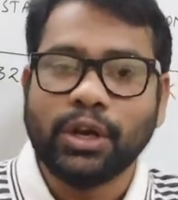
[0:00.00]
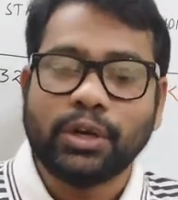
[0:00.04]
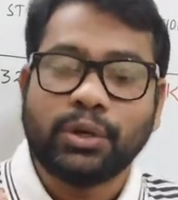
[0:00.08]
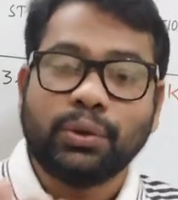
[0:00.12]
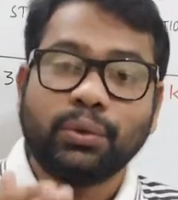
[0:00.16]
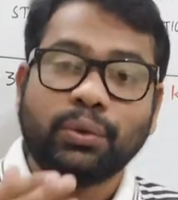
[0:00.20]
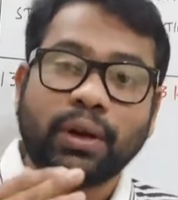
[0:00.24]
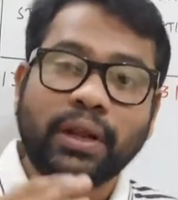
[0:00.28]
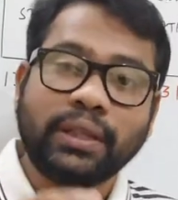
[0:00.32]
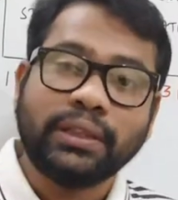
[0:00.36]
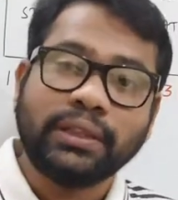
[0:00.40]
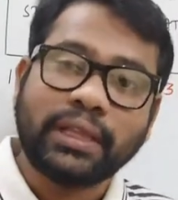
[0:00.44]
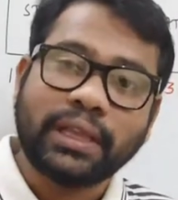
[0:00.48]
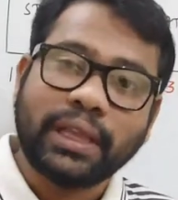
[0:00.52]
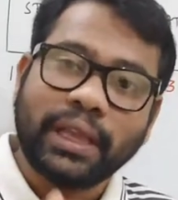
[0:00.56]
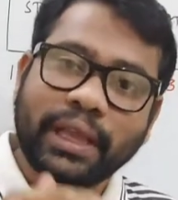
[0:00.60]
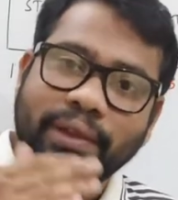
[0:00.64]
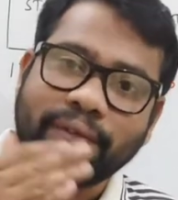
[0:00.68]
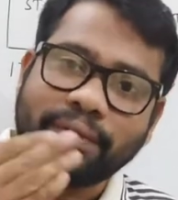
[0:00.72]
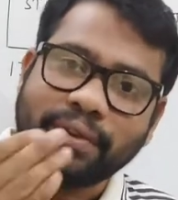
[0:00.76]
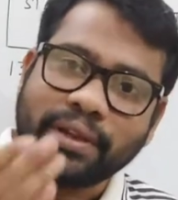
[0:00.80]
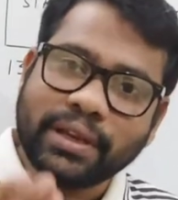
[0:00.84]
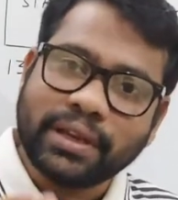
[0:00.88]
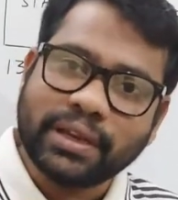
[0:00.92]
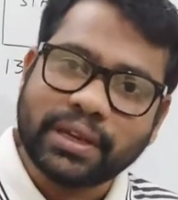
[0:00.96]
To run the
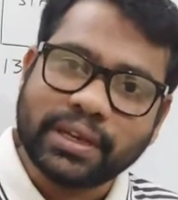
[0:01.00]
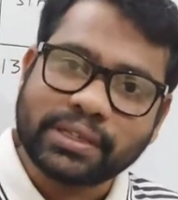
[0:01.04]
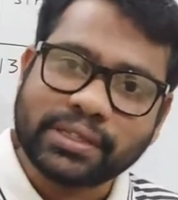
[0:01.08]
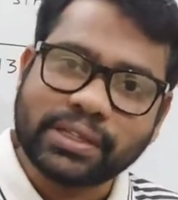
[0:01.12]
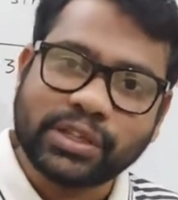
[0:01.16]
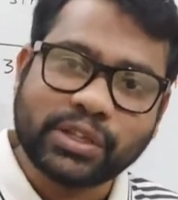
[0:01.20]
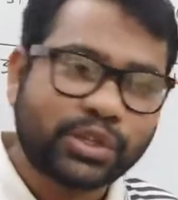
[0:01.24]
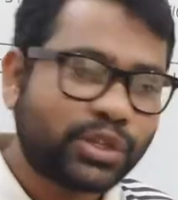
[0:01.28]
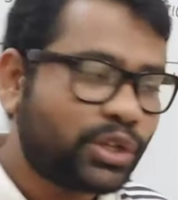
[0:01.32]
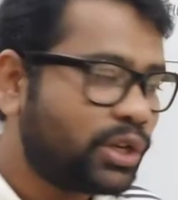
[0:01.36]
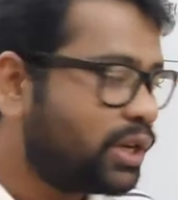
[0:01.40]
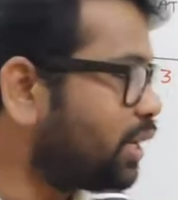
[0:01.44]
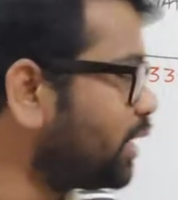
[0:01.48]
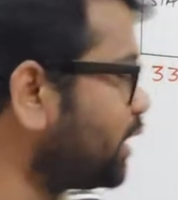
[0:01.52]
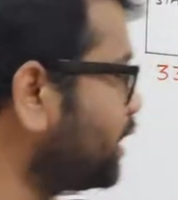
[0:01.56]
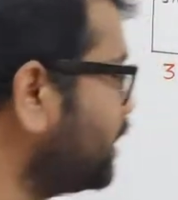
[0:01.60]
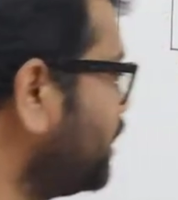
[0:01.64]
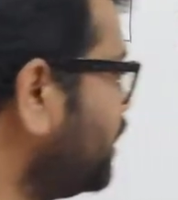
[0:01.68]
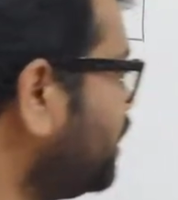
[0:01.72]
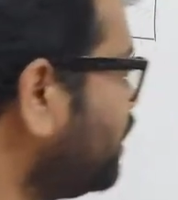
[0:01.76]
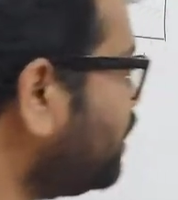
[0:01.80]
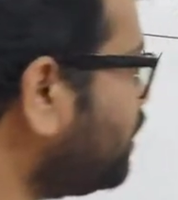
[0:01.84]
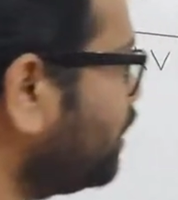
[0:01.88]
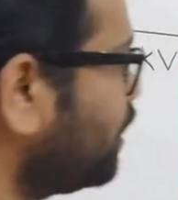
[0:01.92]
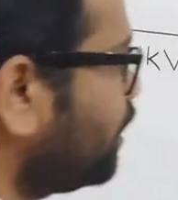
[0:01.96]
heavy industries, children,
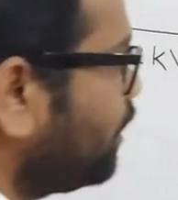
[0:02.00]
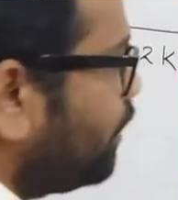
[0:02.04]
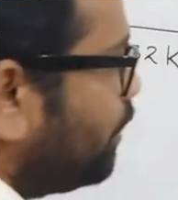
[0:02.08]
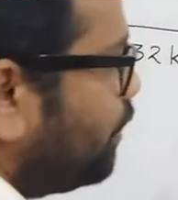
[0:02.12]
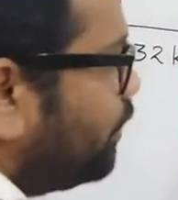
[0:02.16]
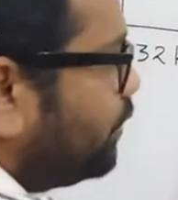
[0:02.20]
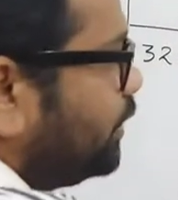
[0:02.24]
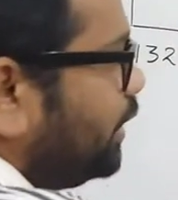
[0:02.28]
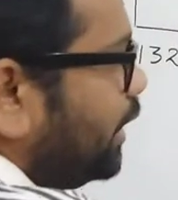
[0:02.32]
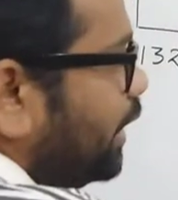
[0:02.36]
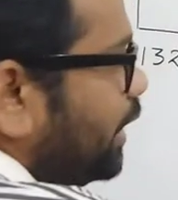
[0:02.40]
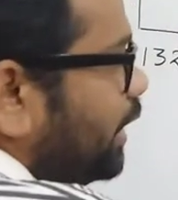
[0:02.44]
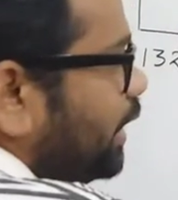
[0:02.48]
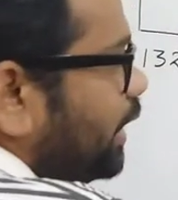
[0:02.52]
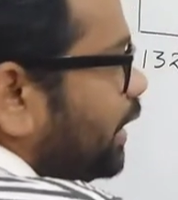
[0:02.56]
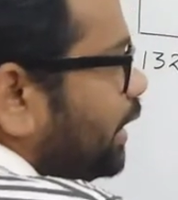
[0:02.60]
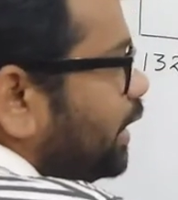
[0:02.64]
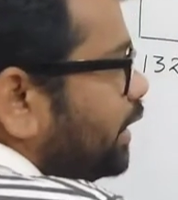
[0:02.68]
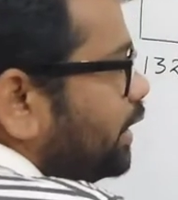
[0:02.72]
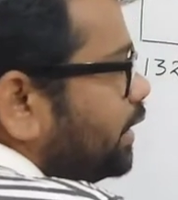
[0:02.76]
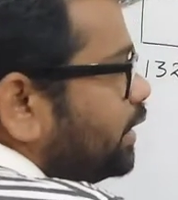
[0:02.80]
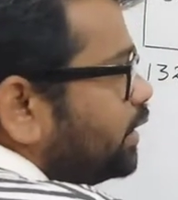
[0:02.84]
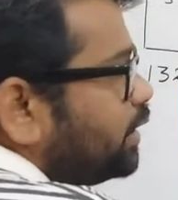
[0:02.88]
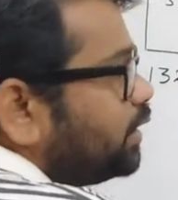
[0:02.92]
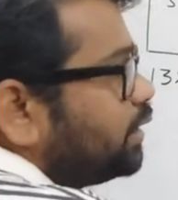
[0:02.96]
here, they
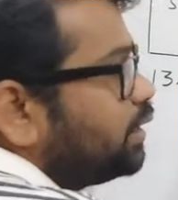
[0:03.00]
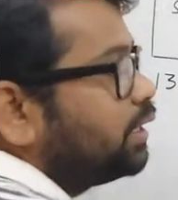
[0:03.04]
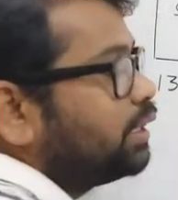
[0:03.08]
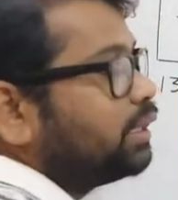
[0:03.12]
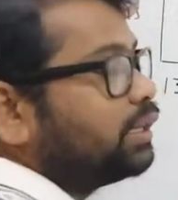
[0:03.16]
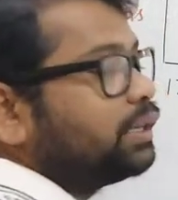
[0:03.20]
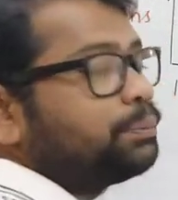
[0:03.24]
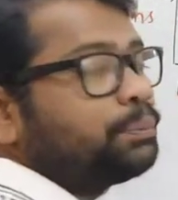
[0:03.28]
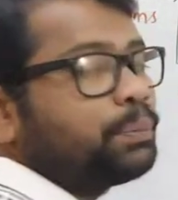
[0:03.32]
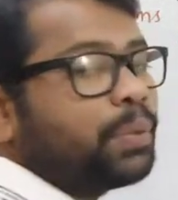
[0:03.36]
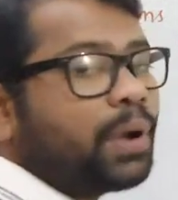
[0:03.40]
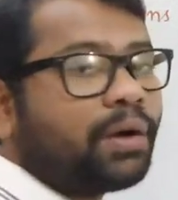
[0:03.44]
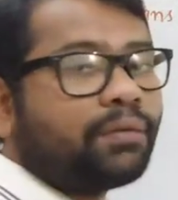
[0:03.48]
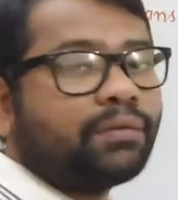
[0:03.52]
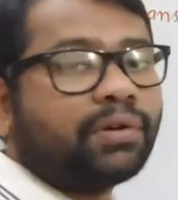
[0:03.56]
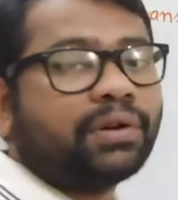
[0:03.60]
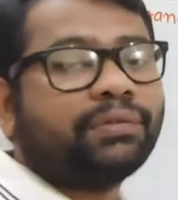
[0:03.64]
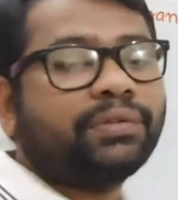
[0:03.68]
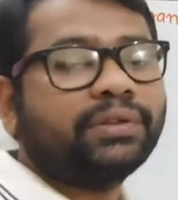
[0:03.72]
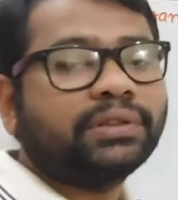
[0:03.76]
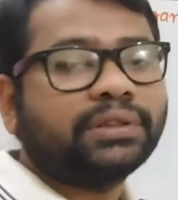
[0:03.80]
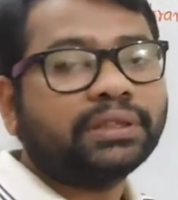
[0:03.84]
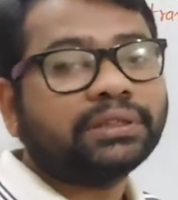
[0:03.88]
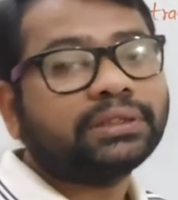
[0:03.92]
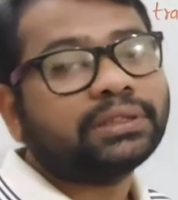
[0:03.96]
need here power
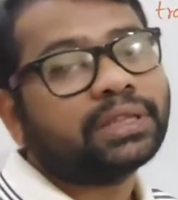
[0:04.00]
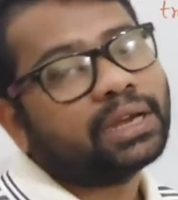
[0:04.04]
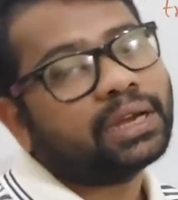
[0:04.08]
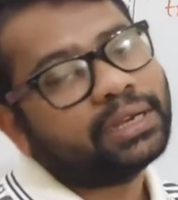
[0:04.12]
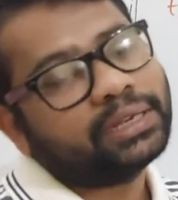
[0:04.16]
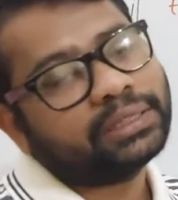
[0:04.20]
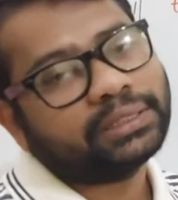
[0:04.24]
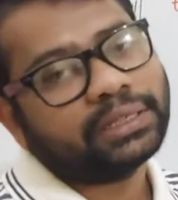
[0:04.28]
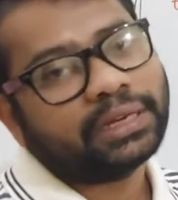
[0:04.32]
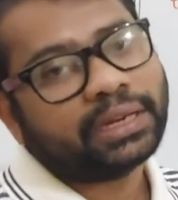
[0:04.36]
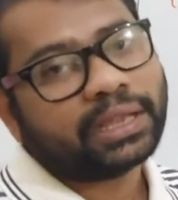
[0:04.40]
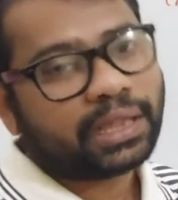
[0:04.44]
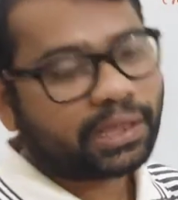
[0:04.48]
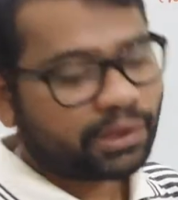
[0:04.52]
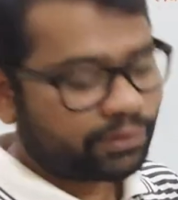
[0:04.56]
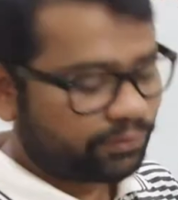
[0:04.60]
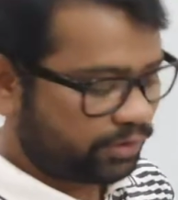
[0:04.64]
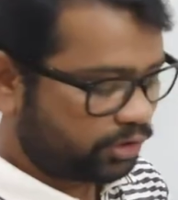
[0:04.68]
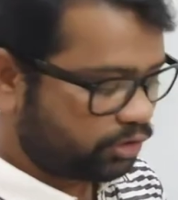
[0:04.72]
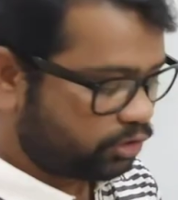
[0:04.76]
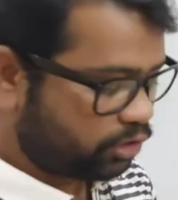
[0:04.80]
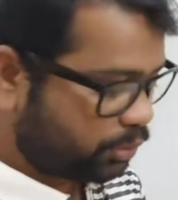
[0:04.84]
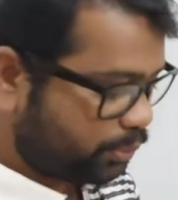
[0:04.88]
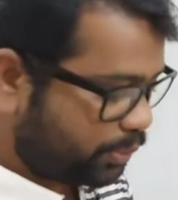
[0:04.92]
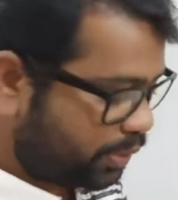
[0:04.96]
with the 33
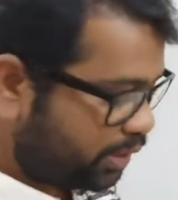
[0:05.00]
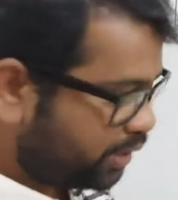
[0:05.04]
kV.